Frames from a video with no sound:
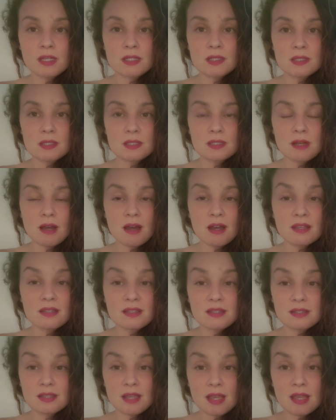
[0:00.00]
It's
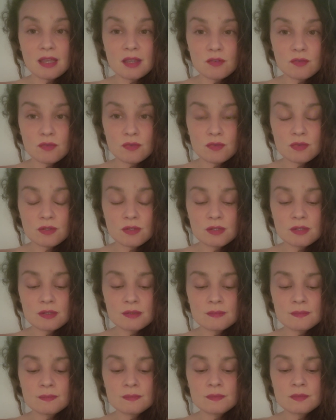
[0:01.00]
not safe,
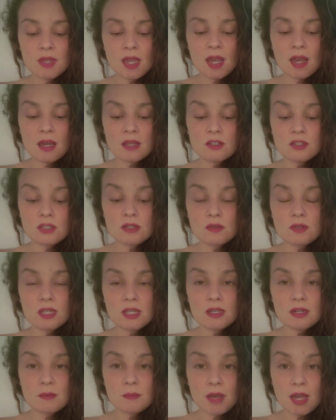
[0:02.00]
as you
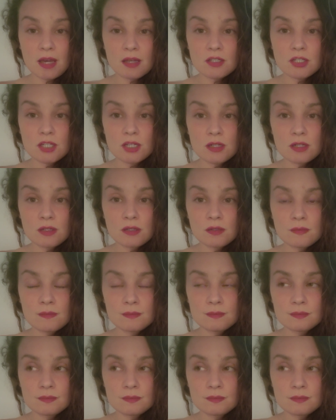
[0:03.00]
can imagine.